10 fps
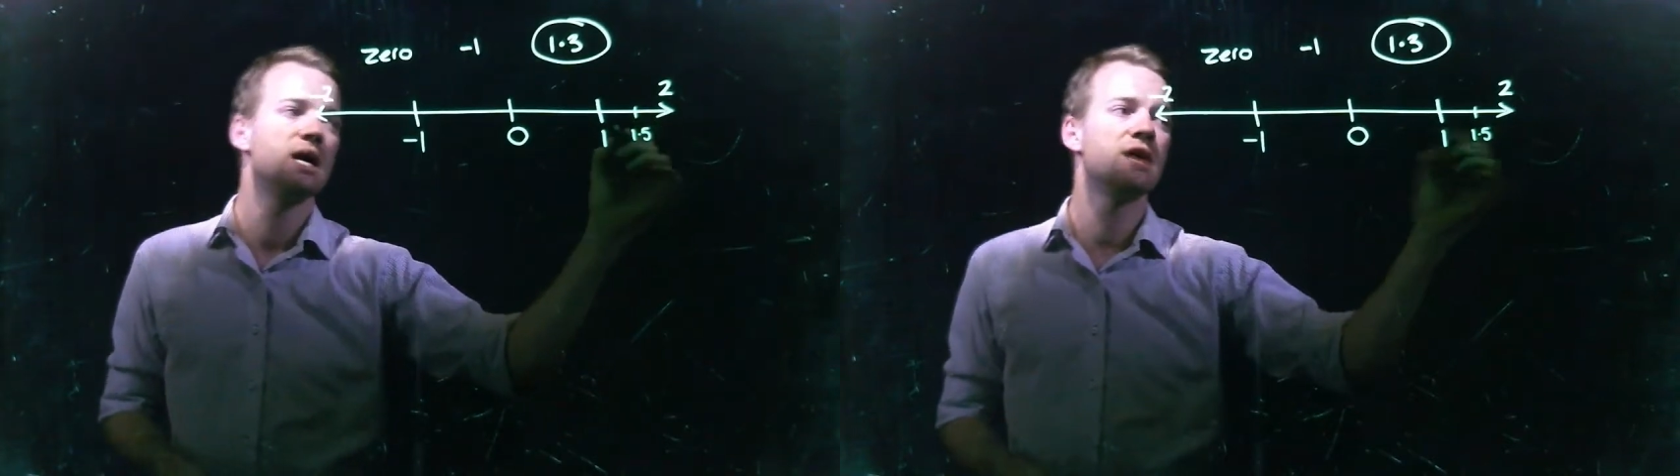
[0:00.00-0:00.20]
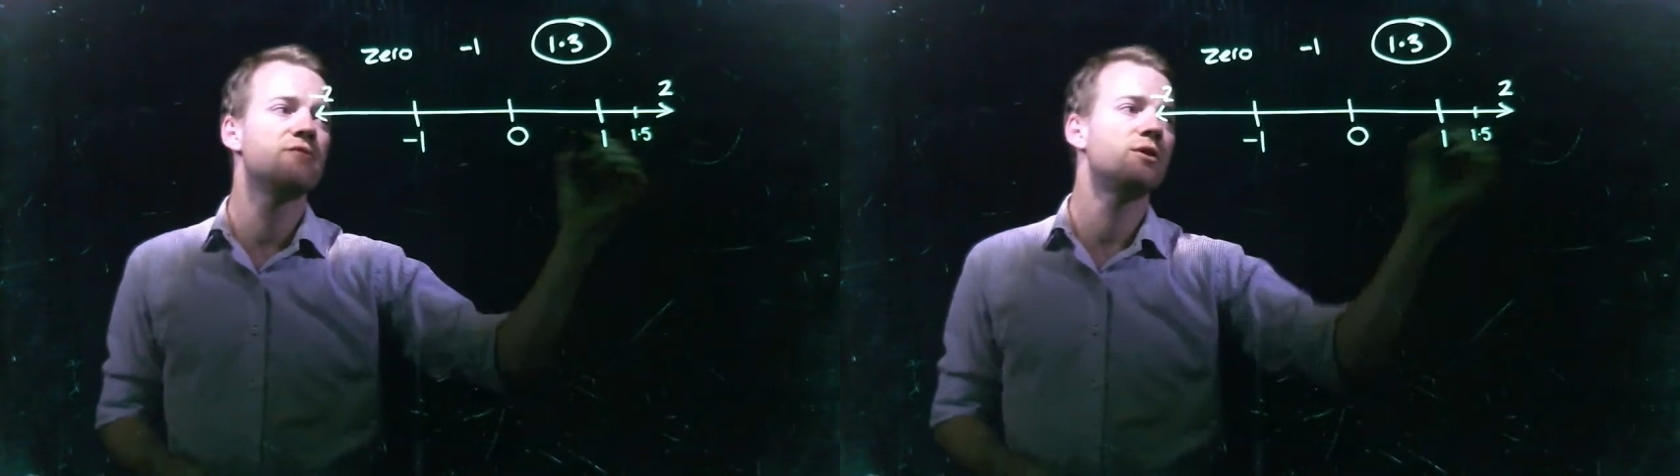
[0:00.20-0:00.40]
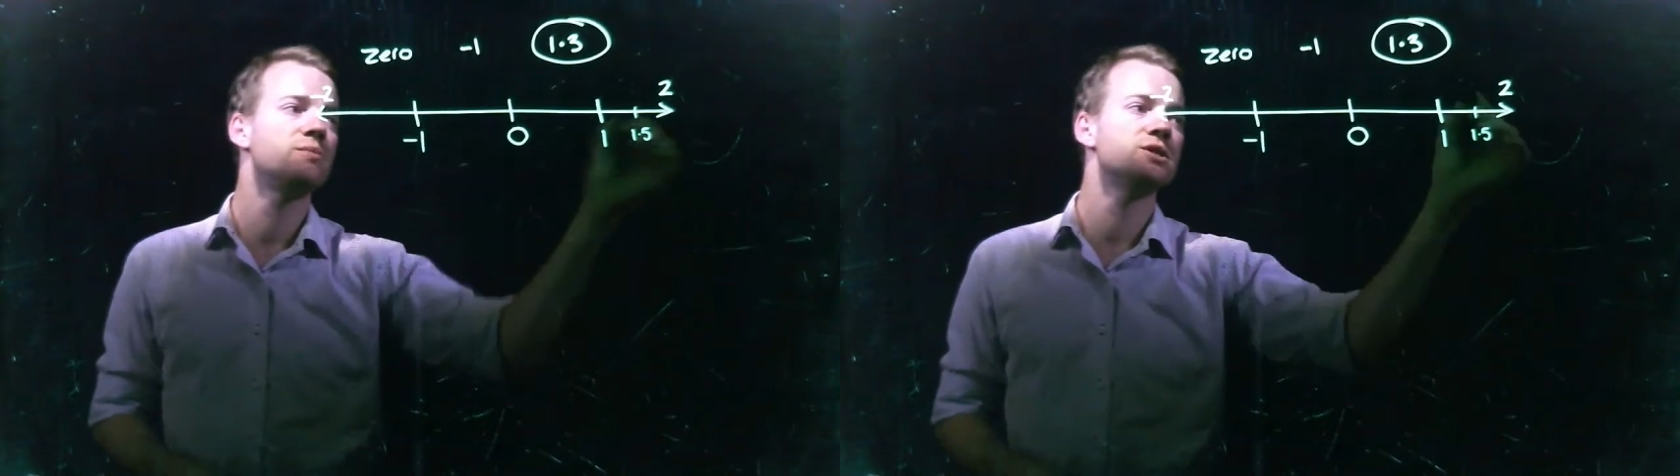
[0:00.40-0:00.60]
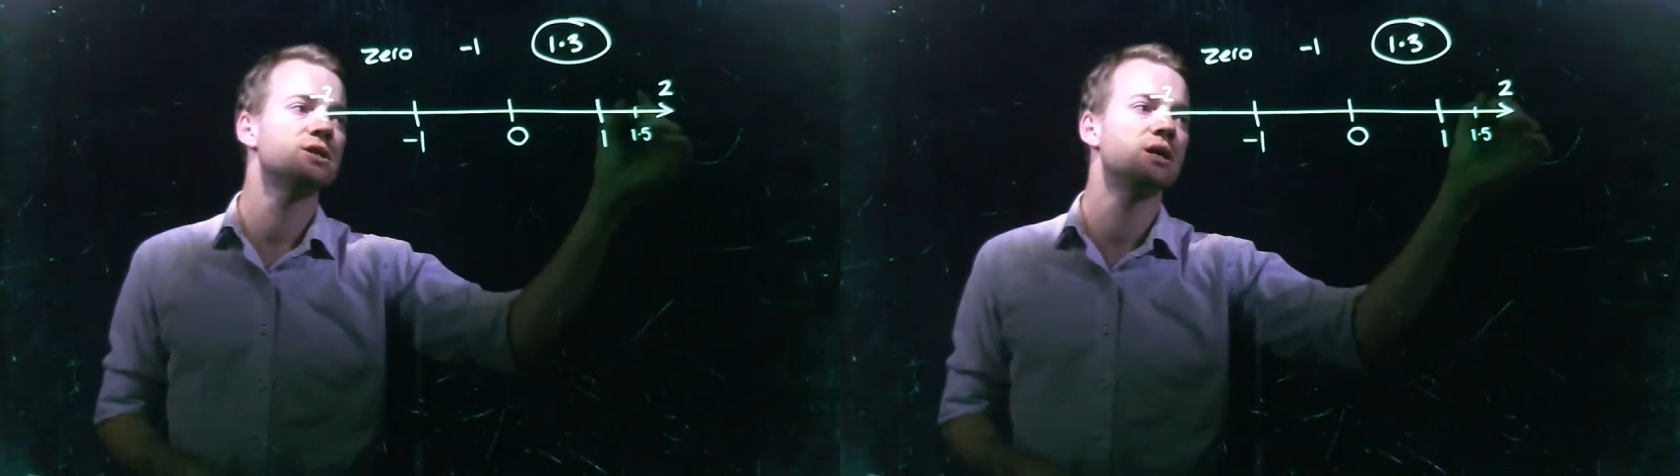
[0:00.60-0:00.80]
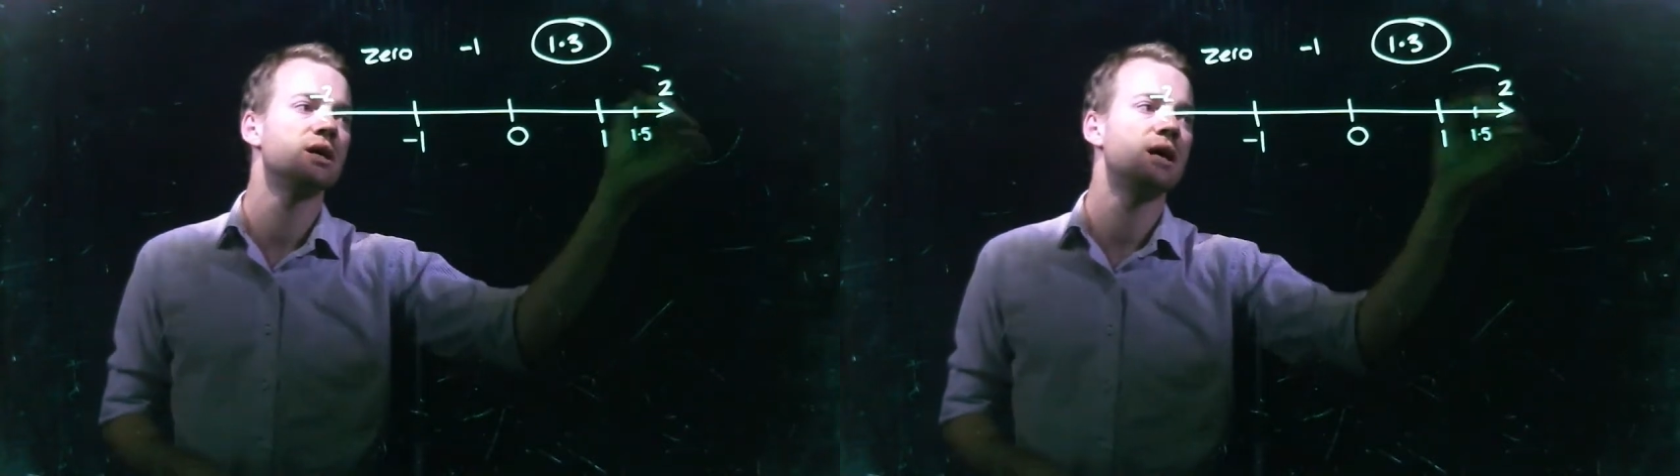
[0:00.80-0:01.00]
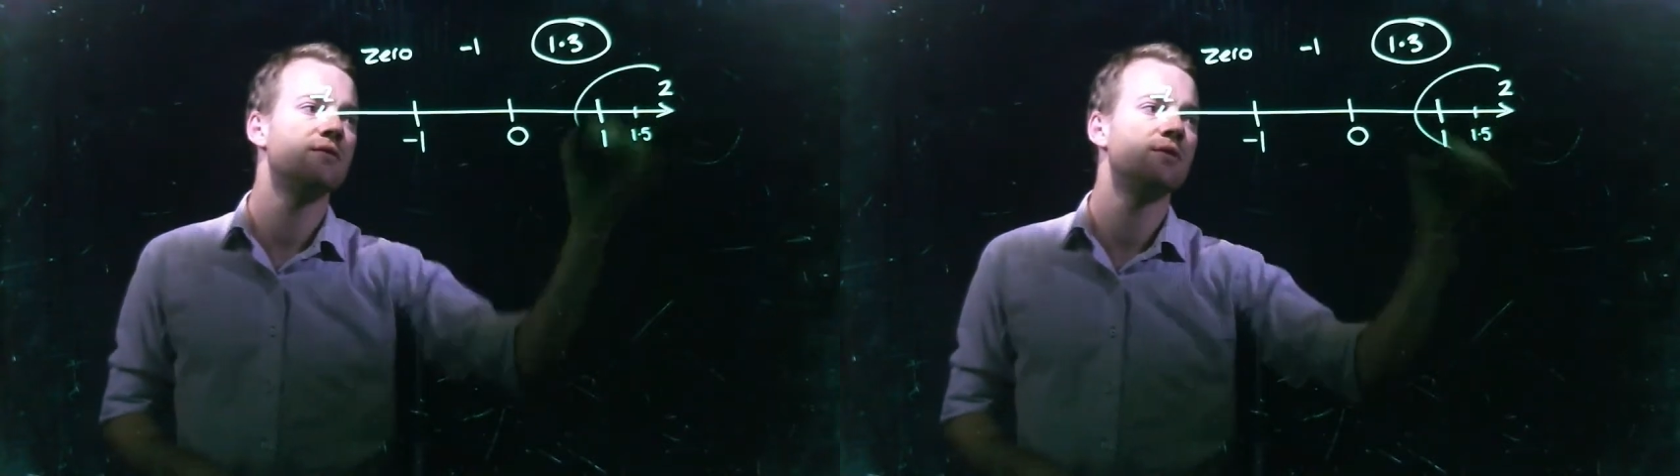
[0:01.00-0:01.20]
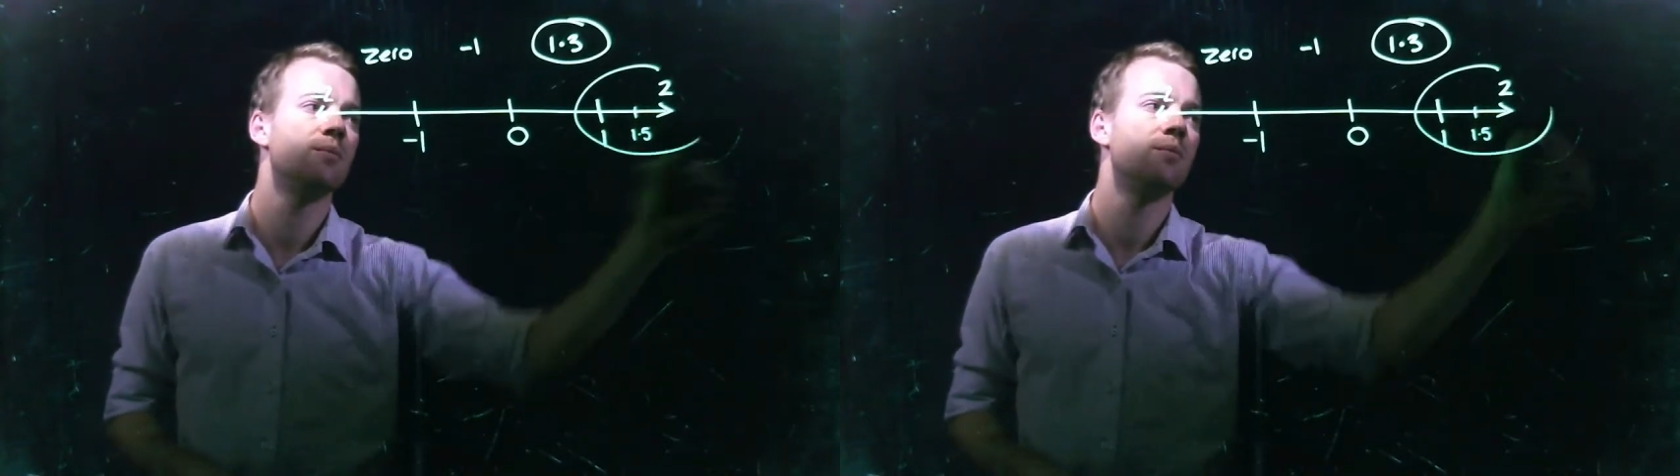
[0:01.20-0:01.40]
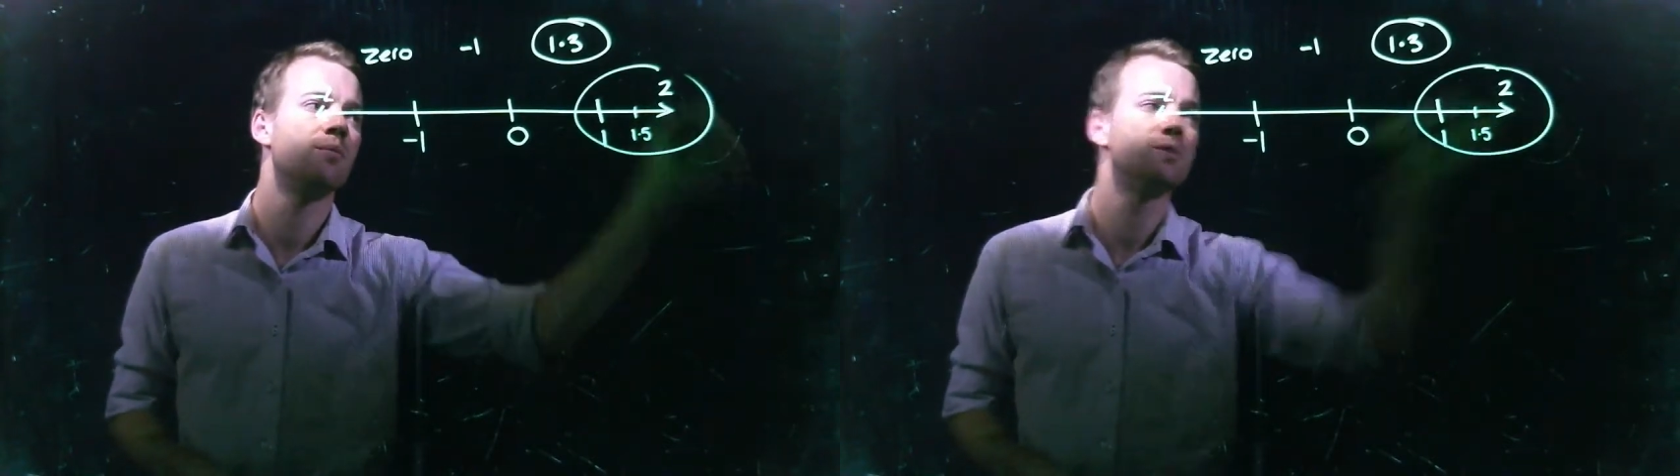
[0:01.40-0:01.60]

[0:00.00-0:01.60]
Now if I'm just going to